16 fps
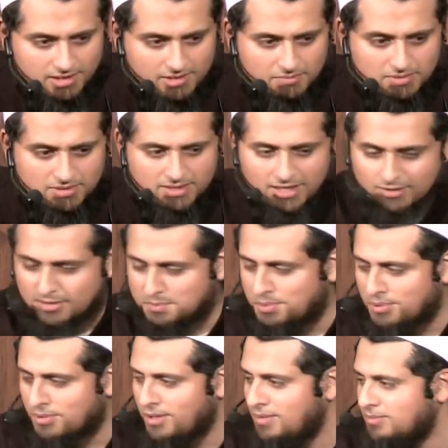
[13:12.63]
But now the
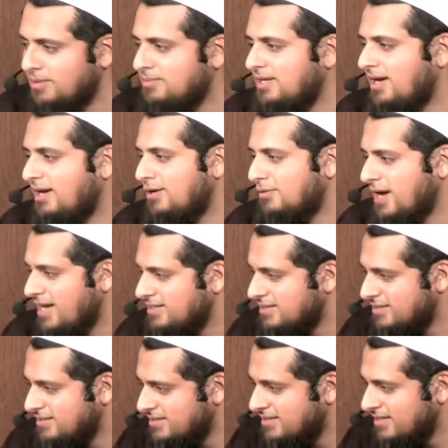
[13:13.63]
problem that
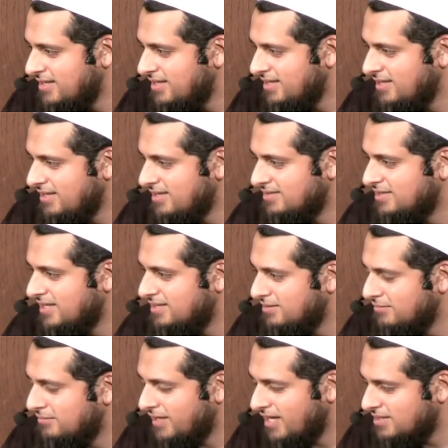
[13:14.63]
arises is that
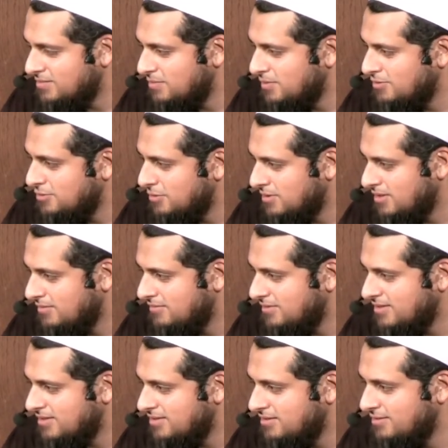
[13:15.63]
the vast majority of
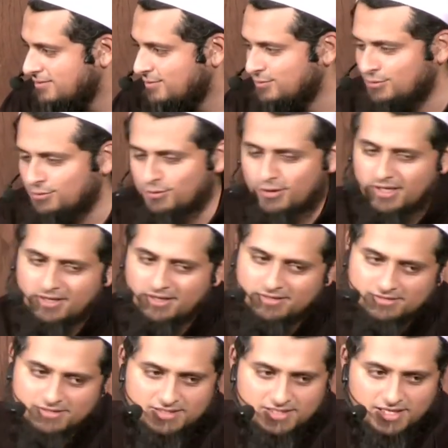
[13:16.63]
us do not
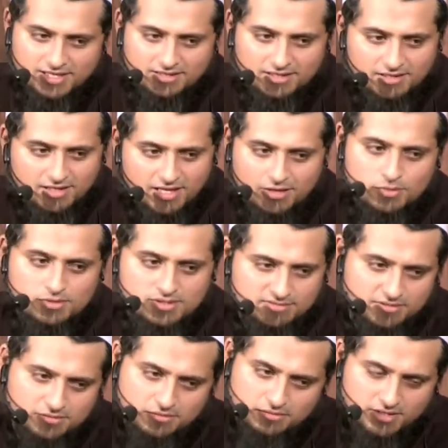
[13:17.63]
understand the language of
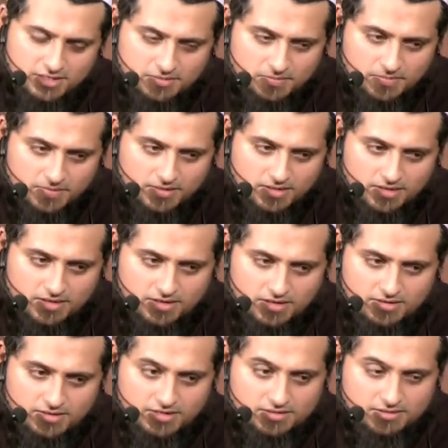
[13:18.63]
the Quran,
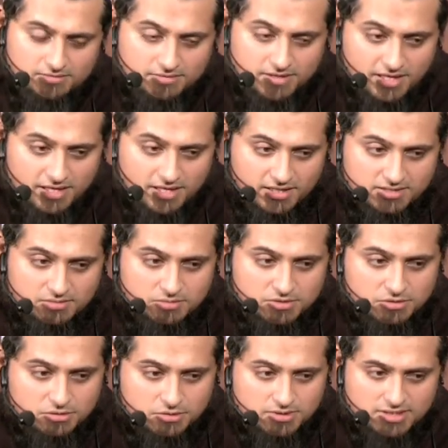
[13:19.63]
right? The vast
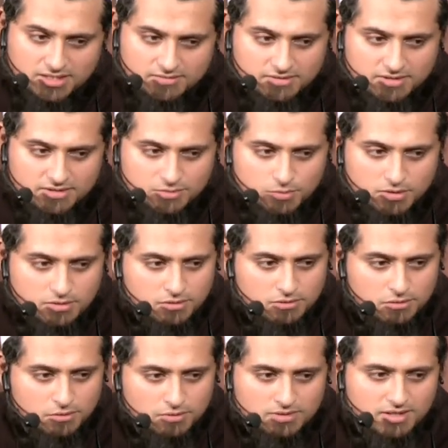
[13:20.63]
majority of us, we don't
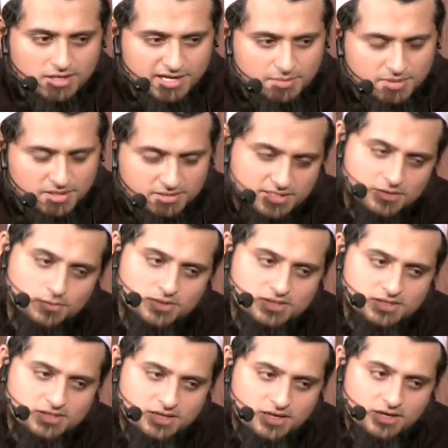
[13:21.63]
know the Arabic
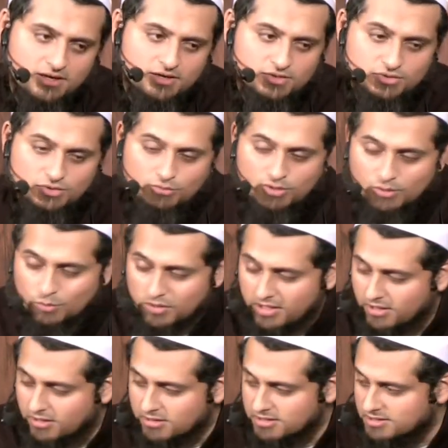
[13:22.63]
language. So when we
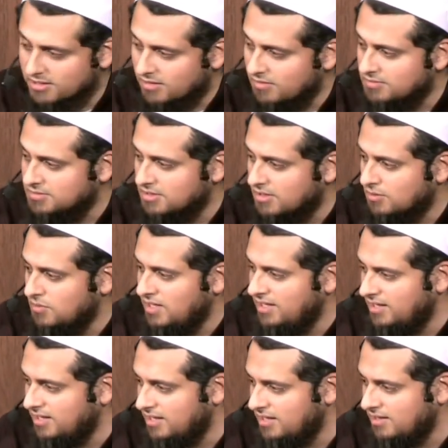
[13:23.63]
ourselves are
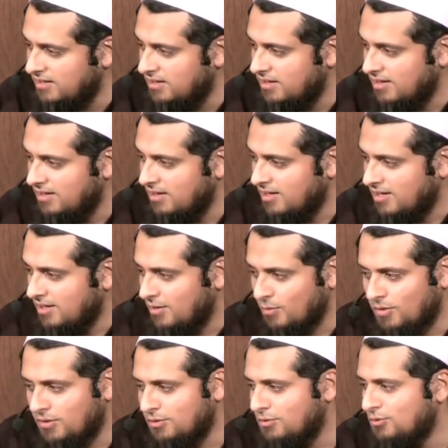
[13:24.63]
reading it,
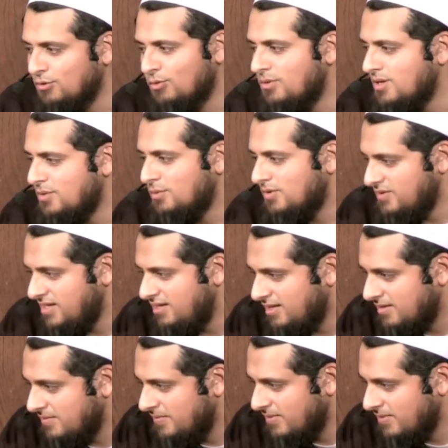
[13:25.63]
we don't know what we're reading.